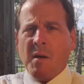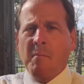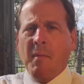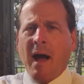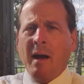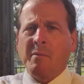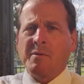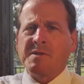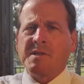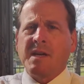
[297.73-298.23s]

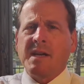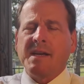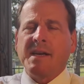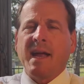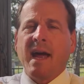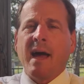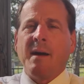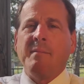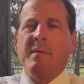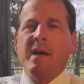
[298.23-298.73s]
Bible study
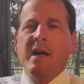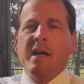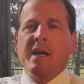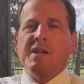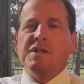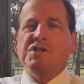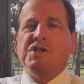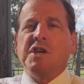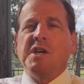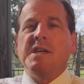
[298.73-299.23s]
time,
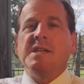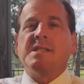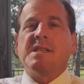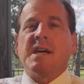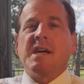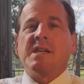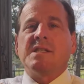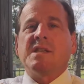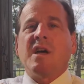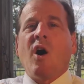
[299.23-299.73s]

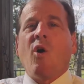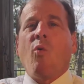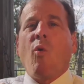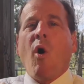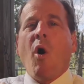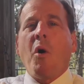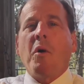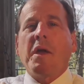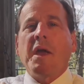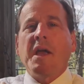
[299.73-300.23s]
Jesus
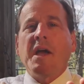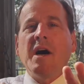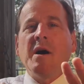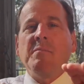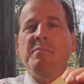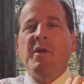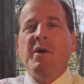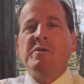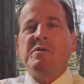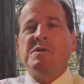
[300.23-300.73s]
walking
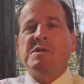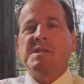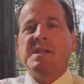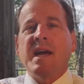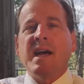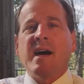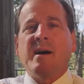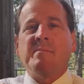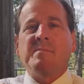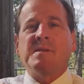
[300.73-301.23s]
up those
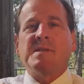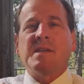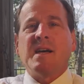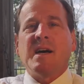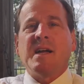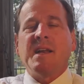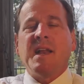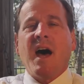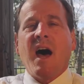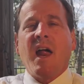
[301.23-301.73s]
steps,
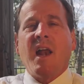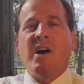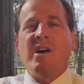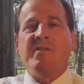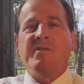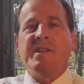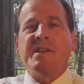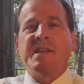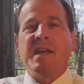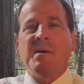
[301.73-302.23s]
not
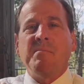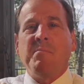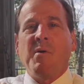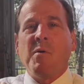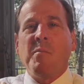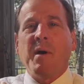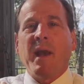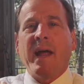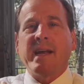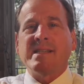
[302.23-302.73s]
of the
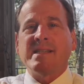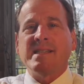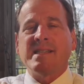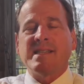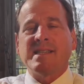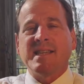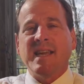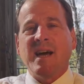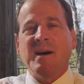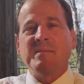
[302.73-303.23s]
temple, but actually
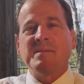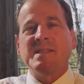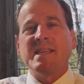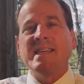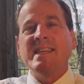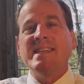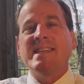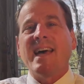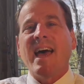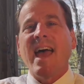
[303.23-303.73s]
the steps
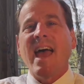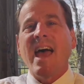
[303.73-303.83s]
into